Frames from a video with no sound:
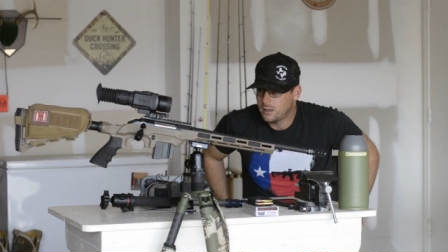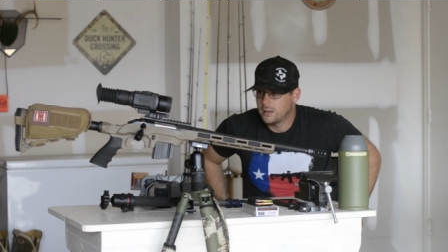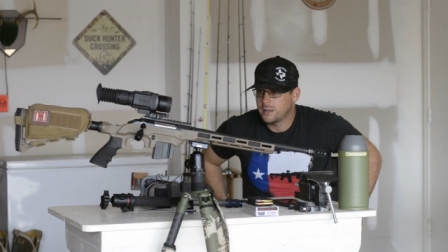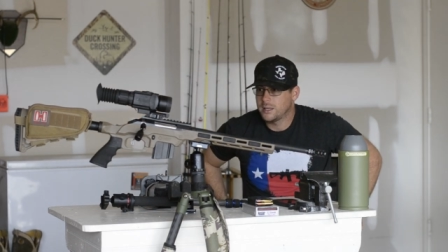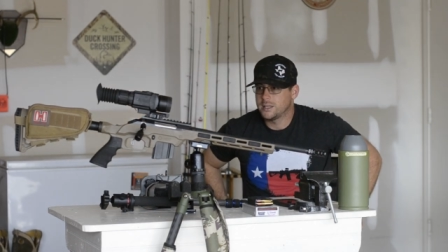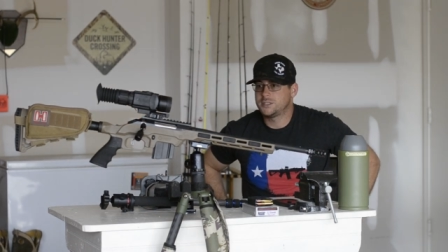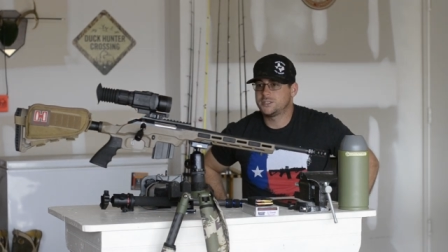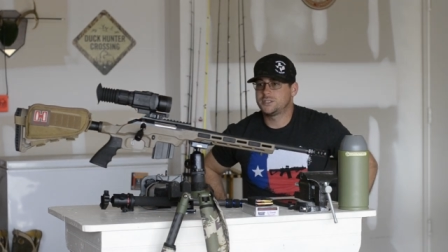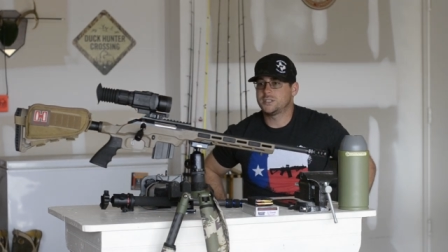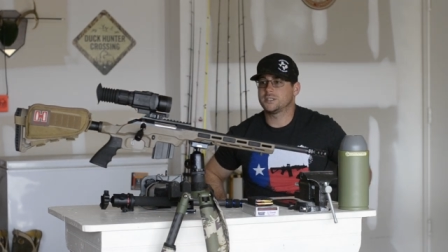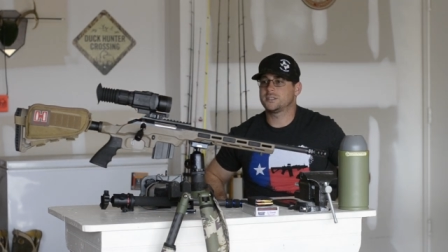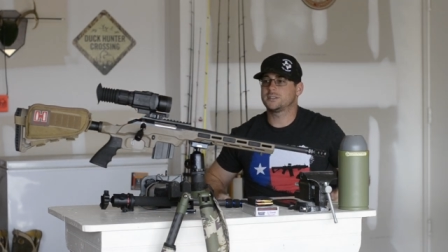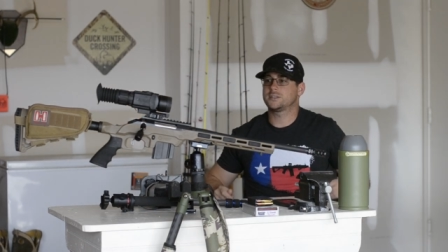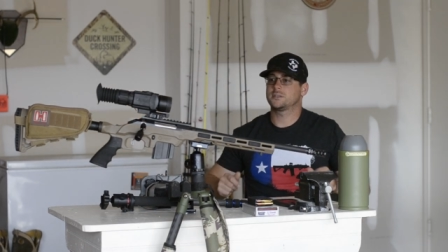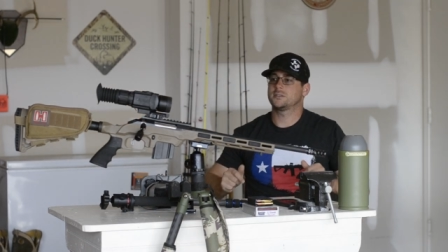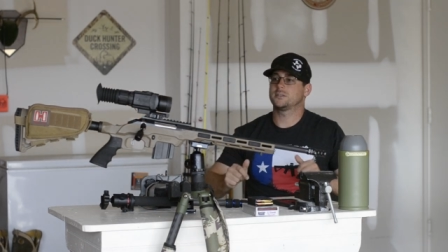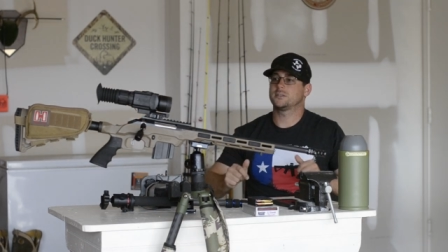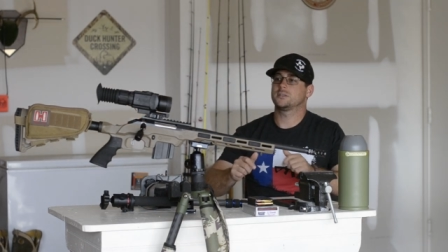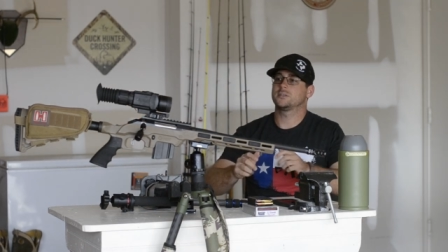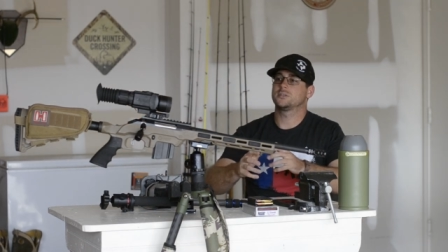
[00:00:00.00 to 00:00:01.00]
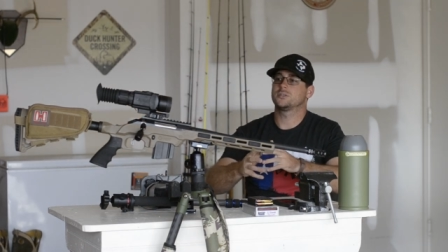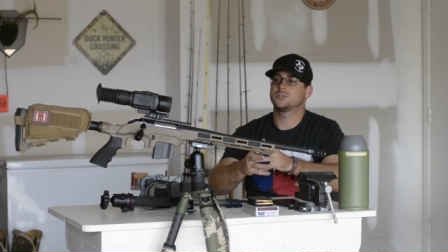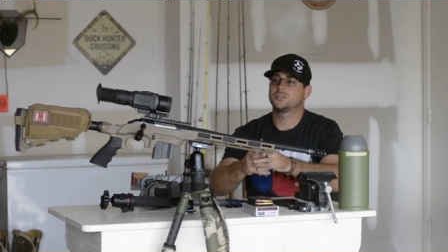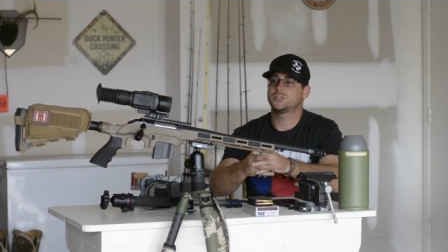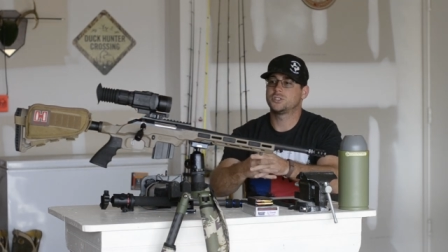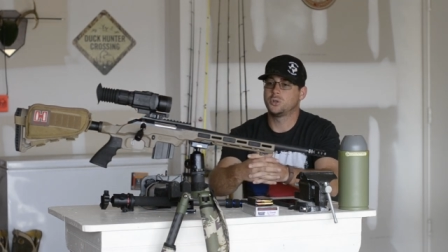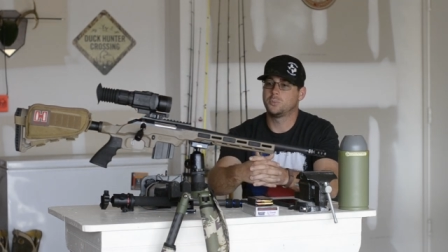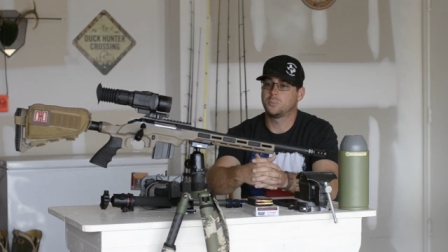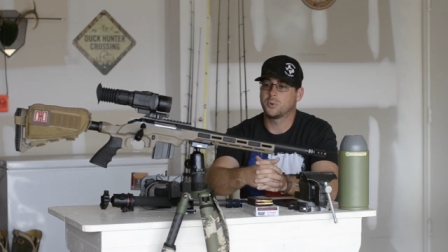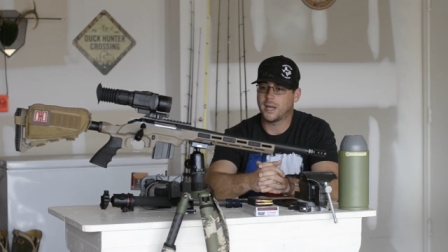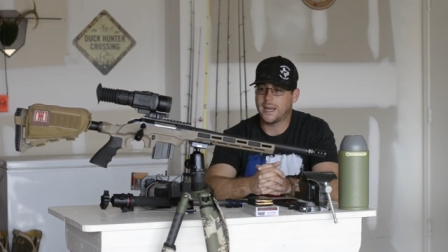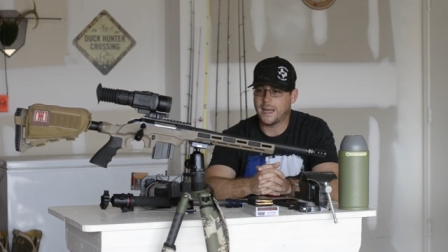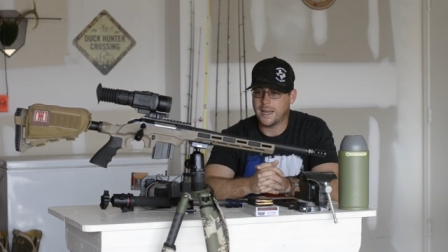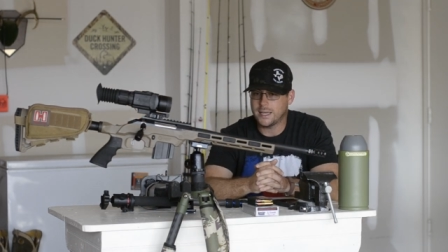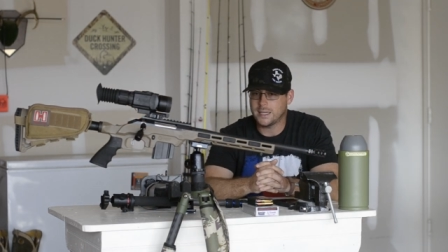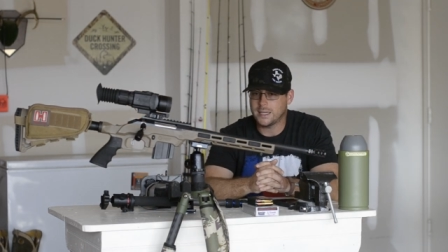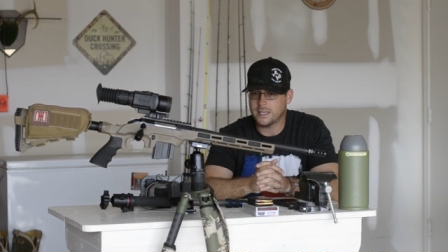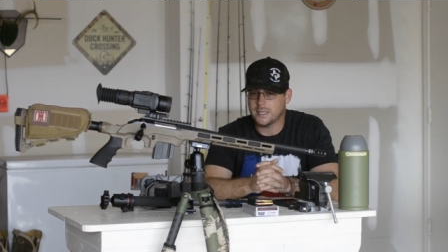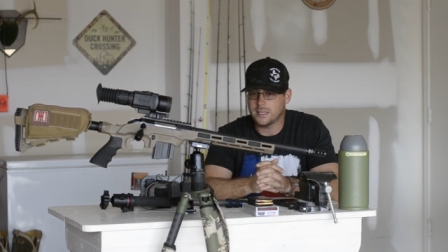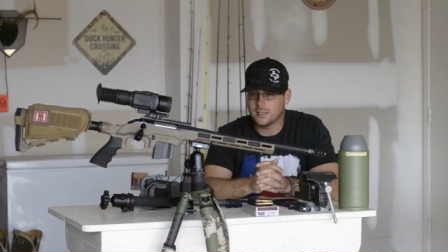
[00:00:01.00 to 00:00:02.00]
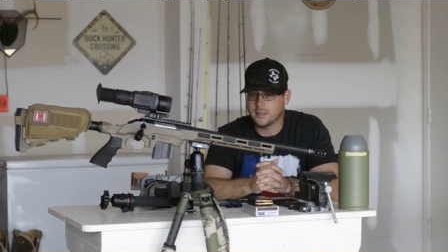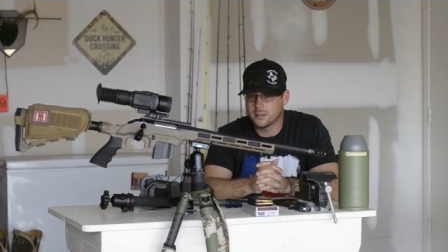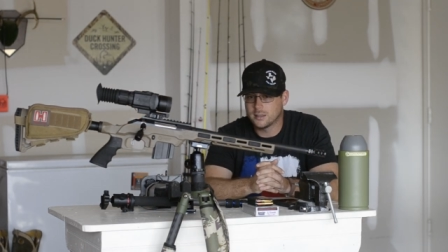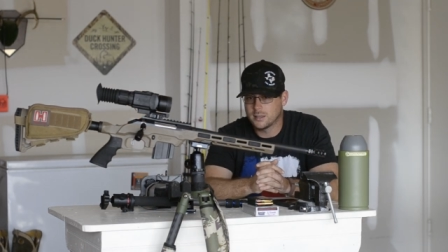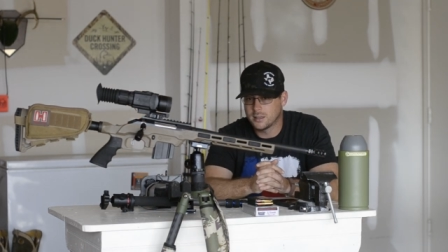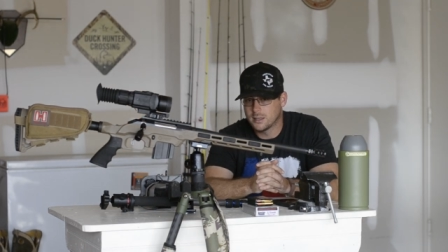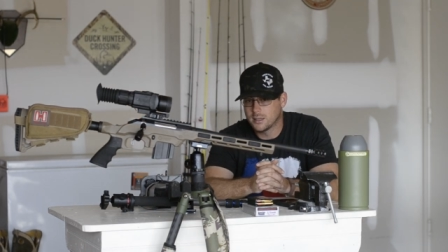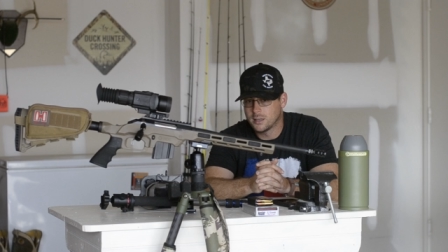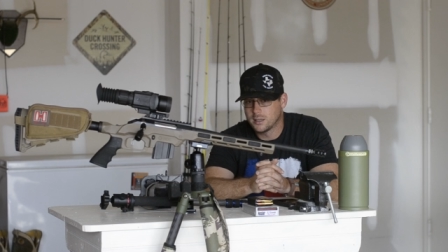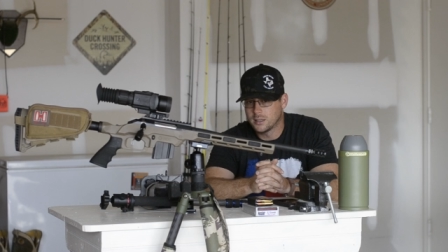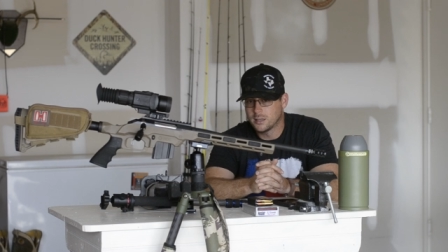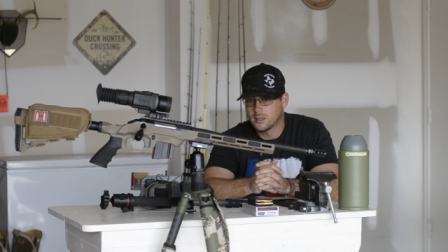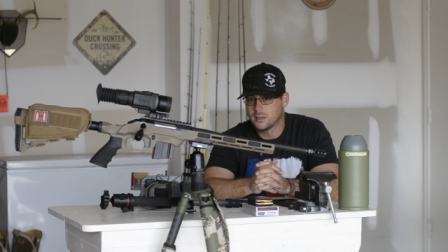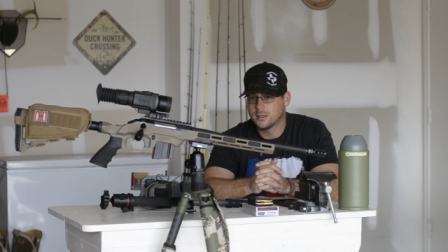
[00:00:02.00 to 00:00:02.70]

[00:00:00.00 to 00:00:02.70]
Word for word: Uh, it's just super handy.